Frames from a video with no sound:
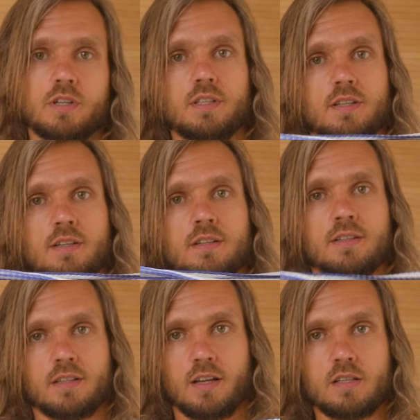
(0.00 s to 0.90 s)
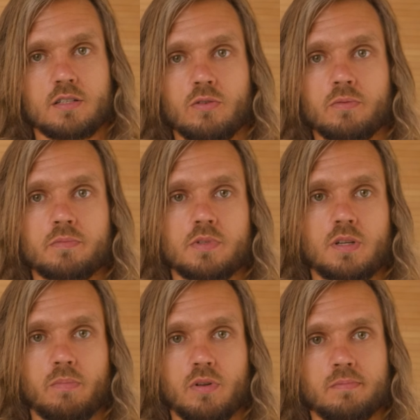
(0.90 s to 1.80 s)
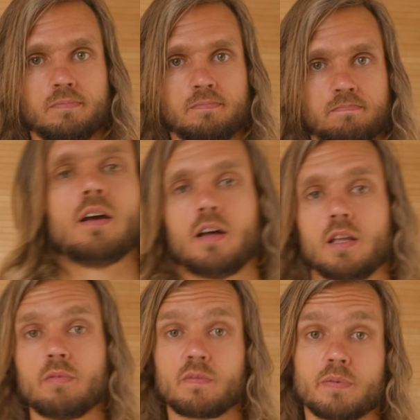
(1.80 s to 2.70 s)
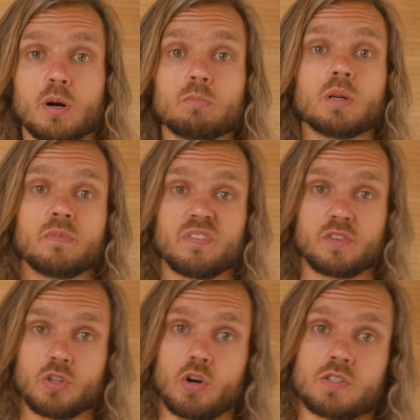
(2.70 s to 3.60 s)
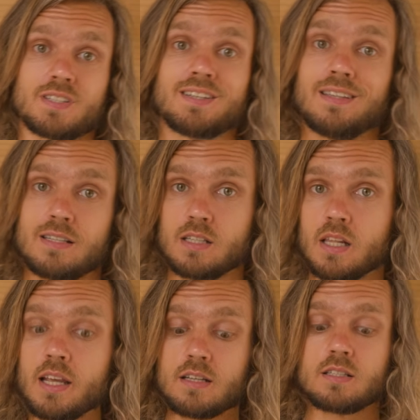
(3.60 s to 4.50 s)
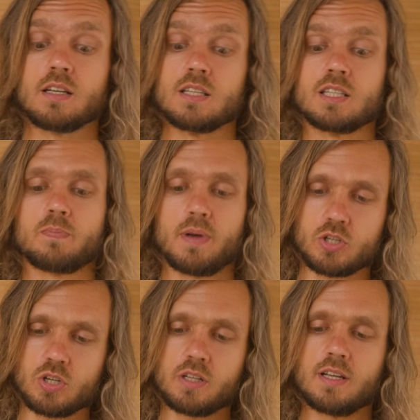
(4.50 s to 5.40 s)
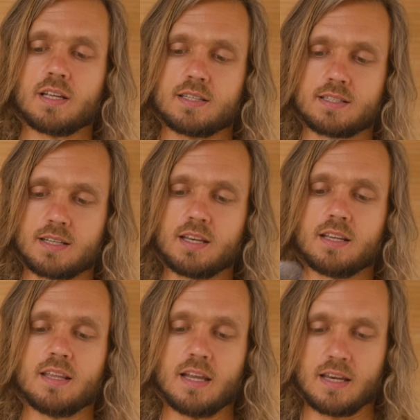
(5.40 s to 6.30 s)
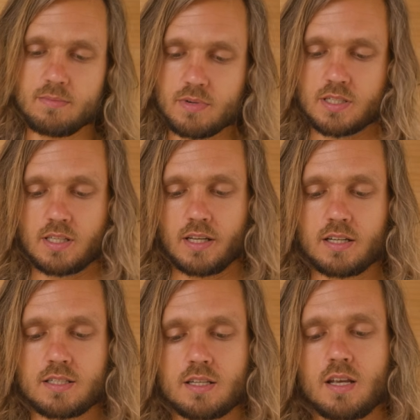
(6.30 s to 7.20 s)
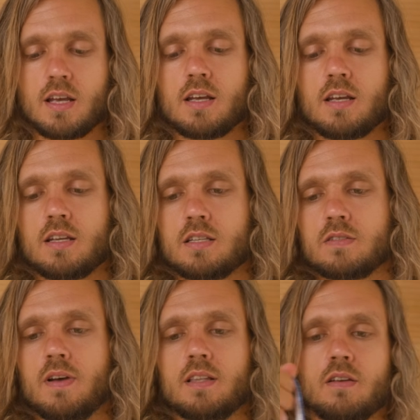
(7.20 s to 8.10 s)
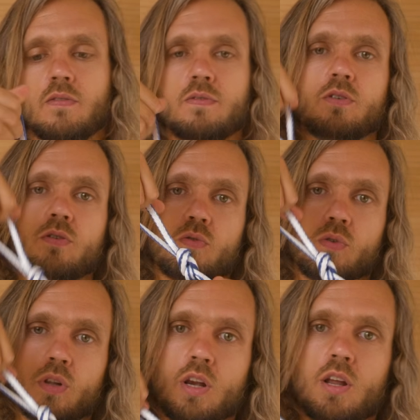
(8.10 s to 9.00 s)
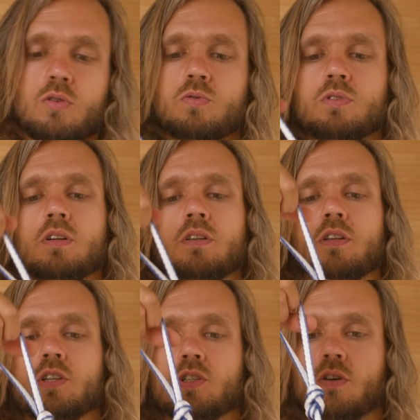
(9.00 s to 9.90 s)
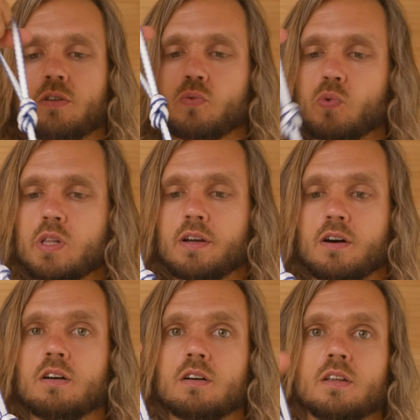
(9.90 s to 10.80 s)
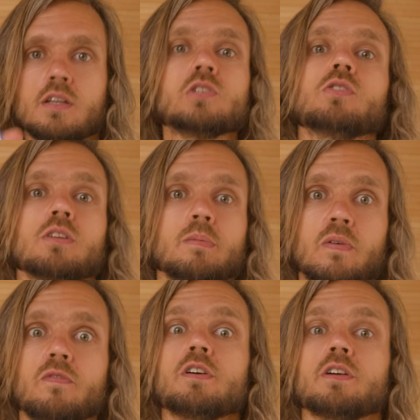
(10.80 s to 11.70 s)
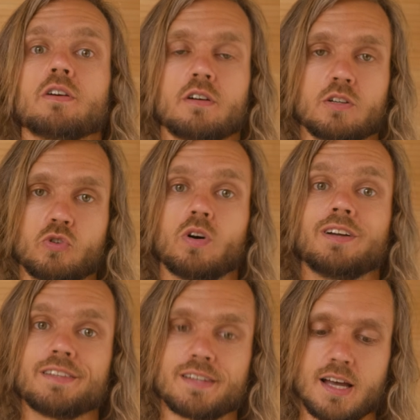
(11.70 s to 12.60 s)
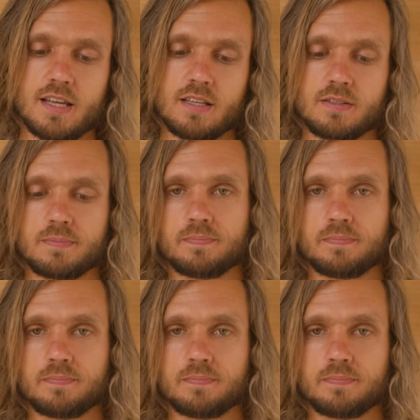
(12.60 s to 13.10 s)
it, like so, simple. Another problem with knots in slings, especially in skinny Dyneema slings, is that if you load this knot really hard, it's gonna be very hard to untie it.